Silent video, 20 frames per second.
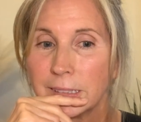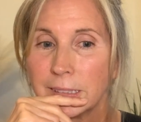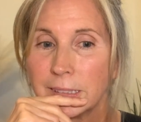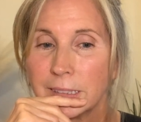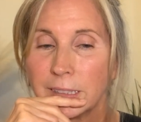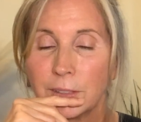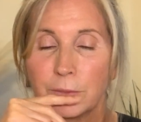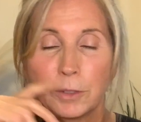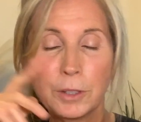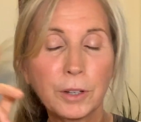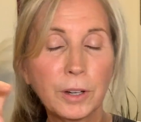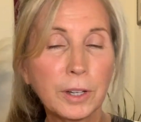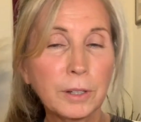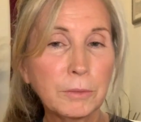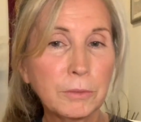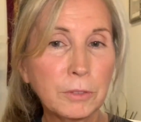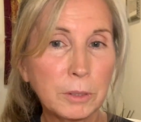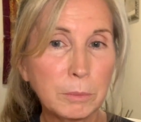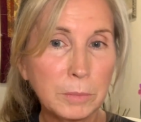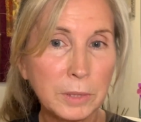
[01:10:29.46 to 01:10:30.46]
If you're
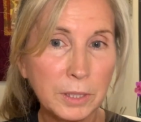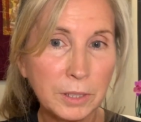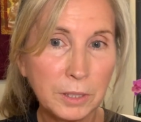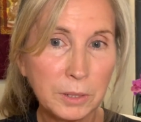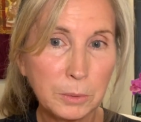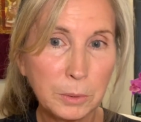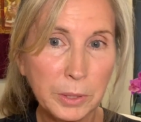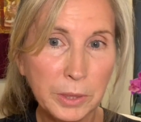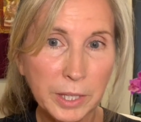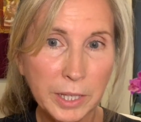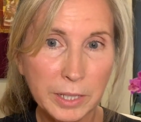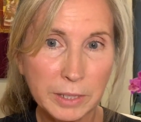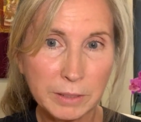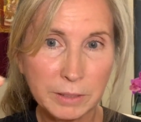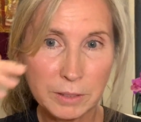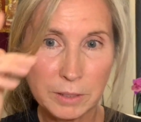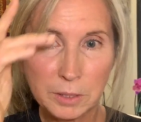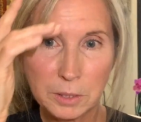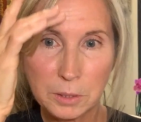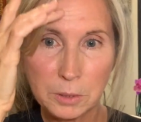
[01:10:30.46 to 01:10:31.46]
unfamiliar with that
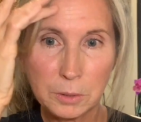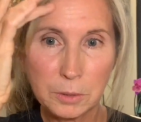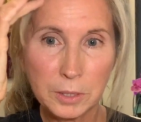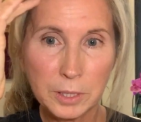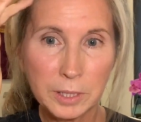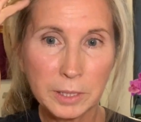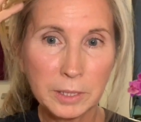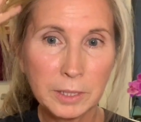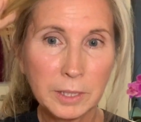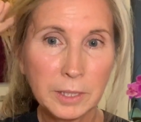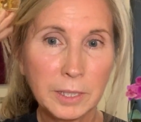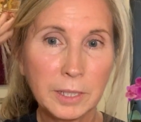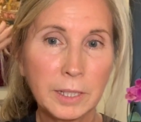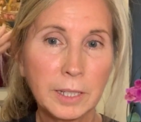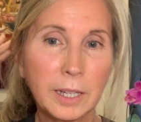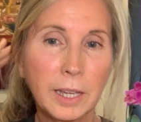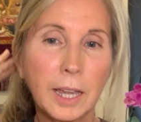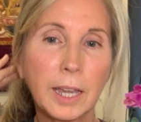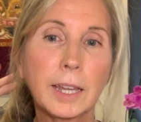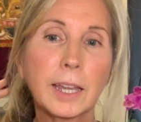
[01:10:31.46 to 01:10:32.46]
story,
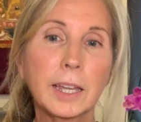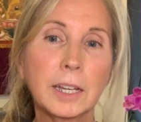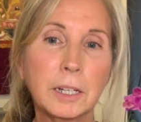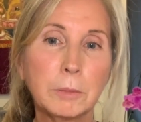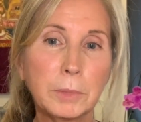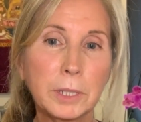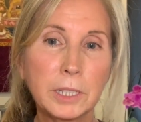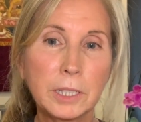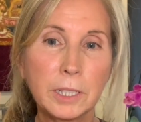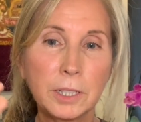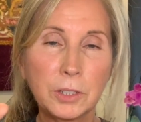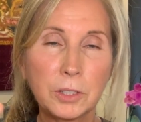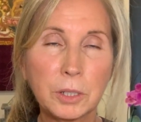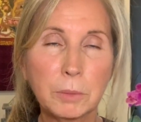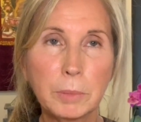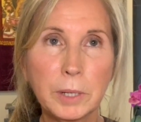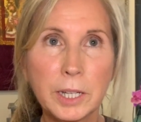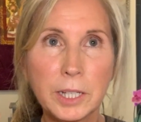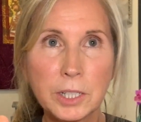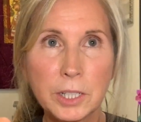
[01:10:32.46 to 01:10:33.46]
again, on my teacher
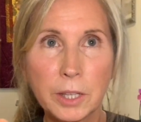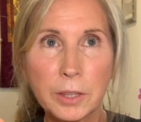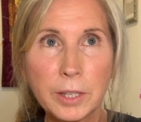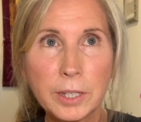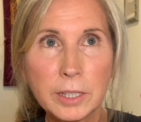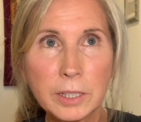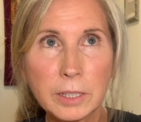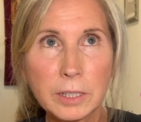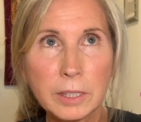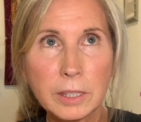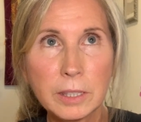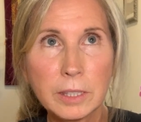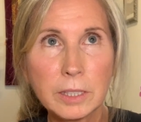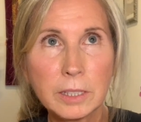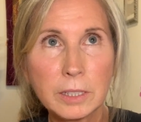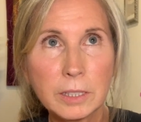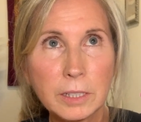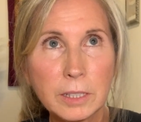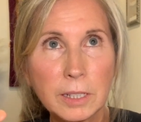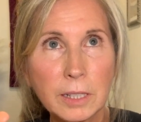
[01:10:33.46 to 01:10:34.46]
page, I think the
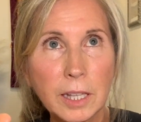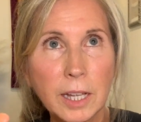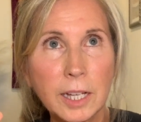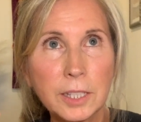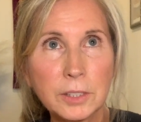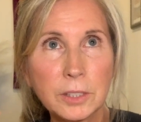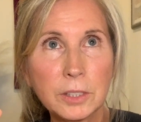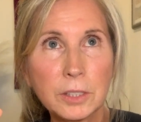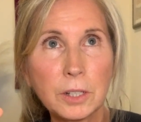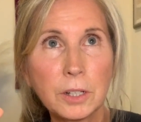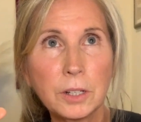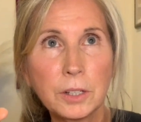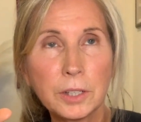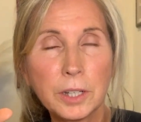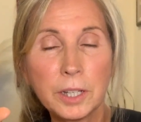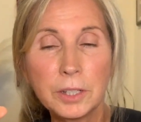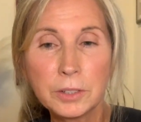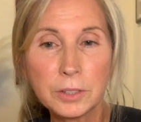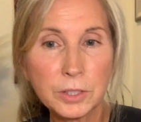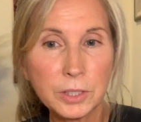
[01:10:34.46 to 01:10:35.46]
class is called
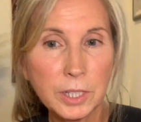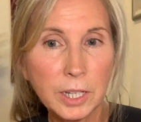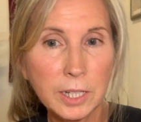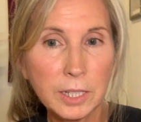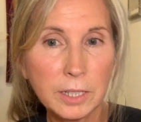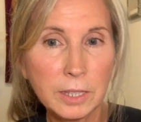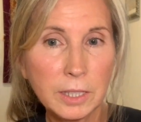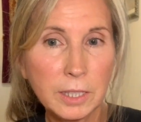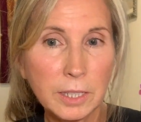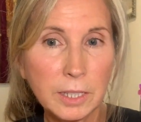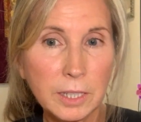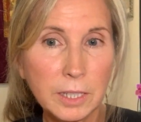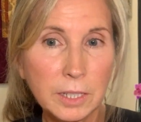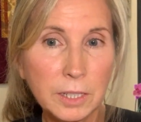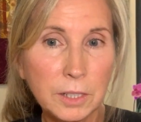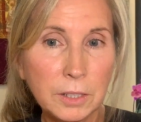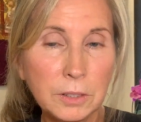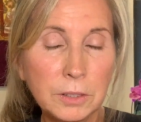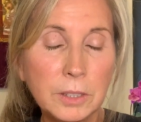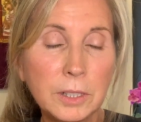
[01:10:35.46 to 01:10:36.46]
Understanding the
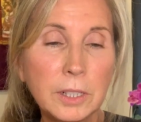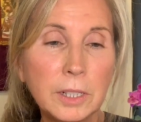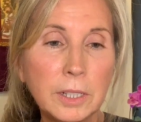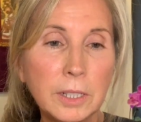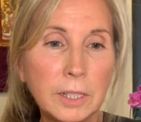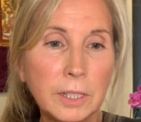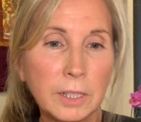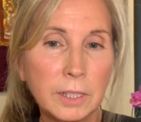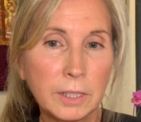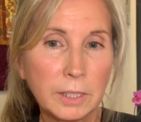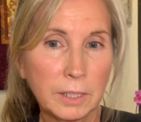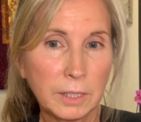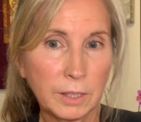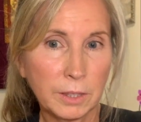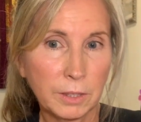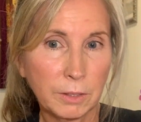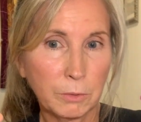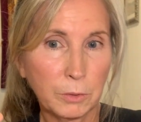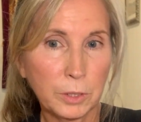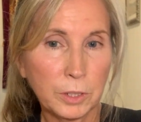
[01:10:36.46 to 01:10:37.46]
Ego,
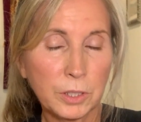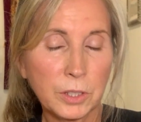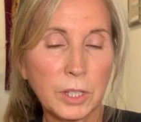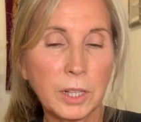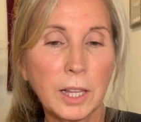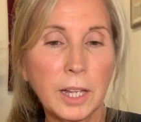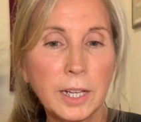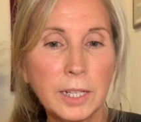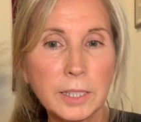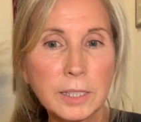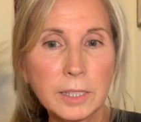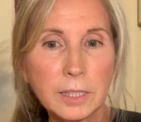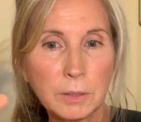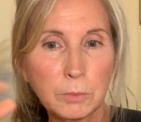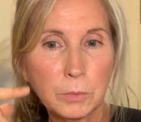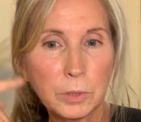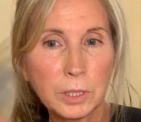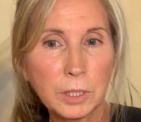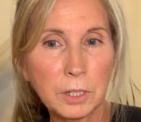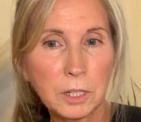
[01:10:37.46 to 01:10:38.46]
the first class, and
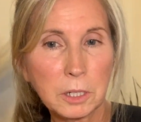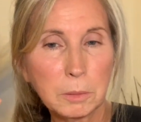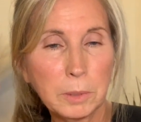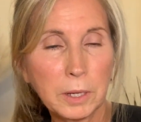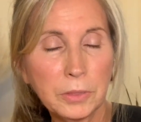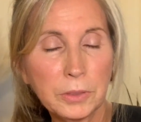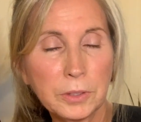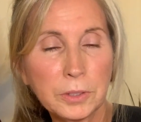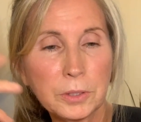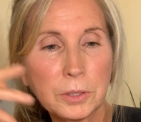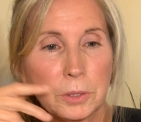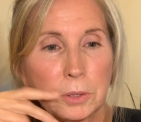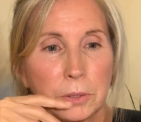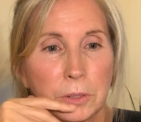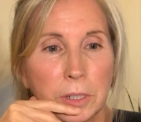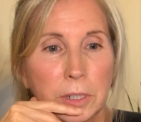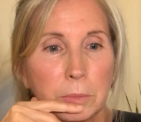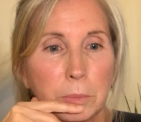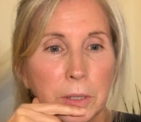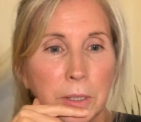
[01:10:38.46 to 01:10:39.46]
we talk about the
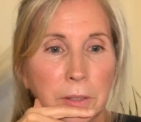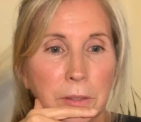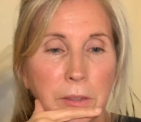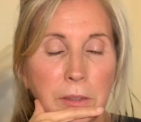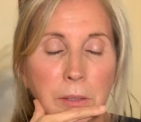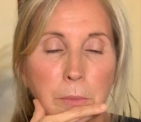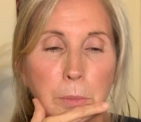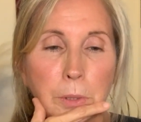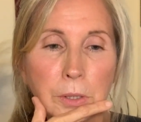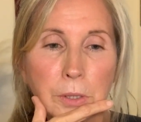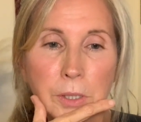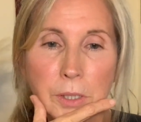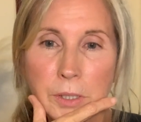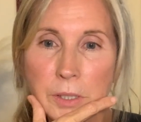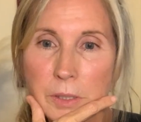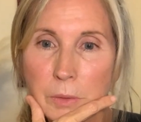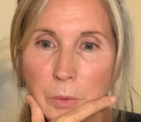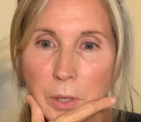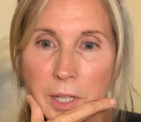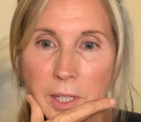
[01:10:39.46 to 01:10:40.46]
story about the Buddhas
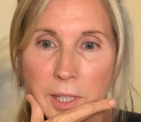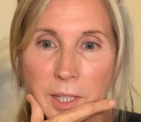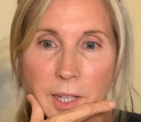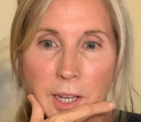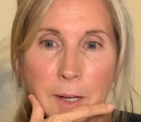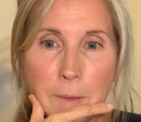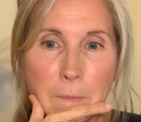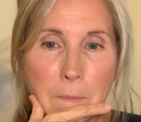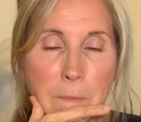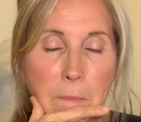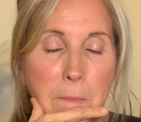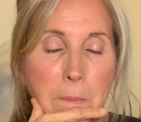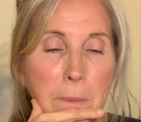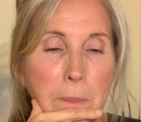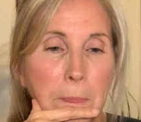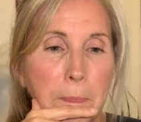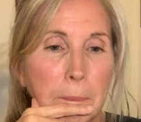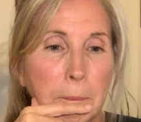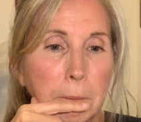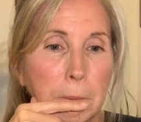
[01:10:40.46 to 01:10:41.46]
waking up.
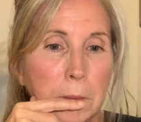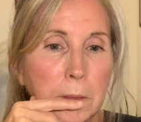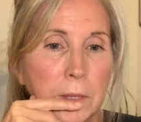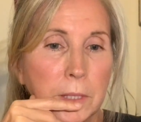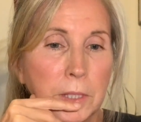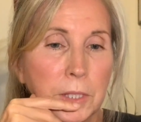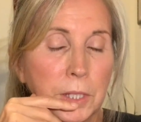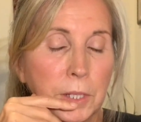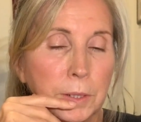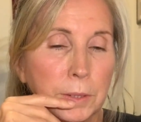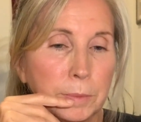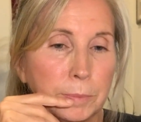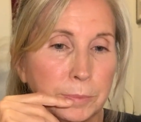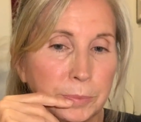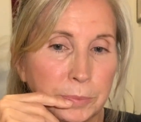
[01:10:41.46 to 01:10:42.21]
So